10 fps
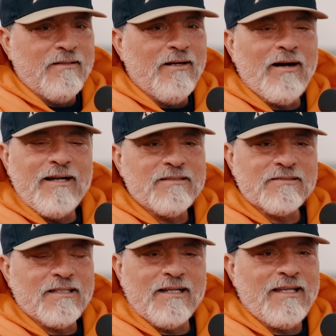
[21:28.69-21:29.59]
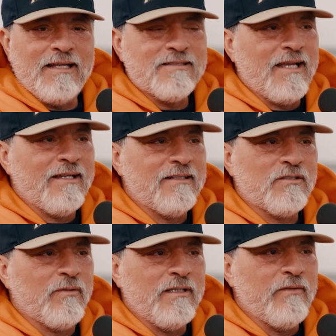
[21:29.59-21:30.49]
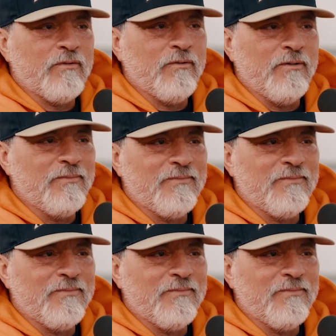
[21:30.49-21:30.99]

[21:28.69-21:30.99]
Oh, I can't take it. I just want to leave the room.